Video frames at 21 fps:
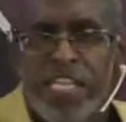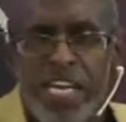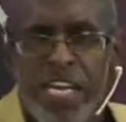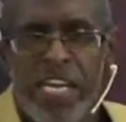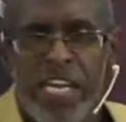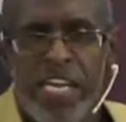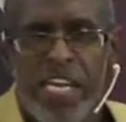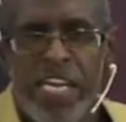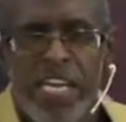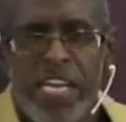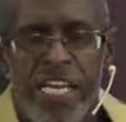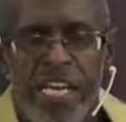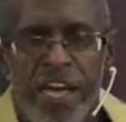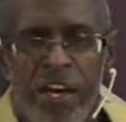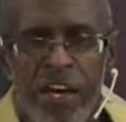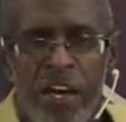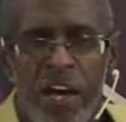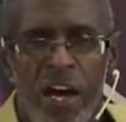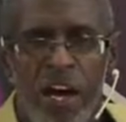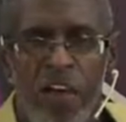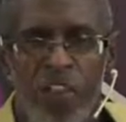hear
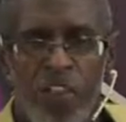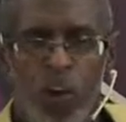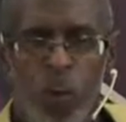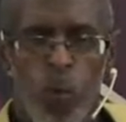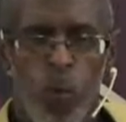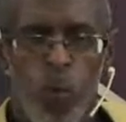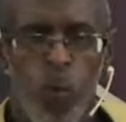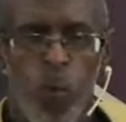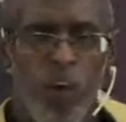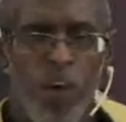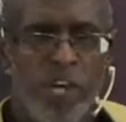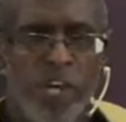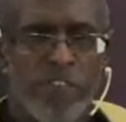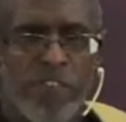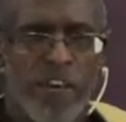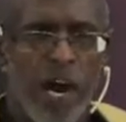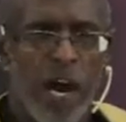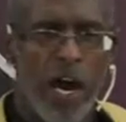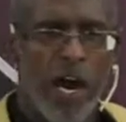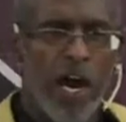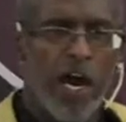the word of
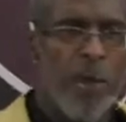God.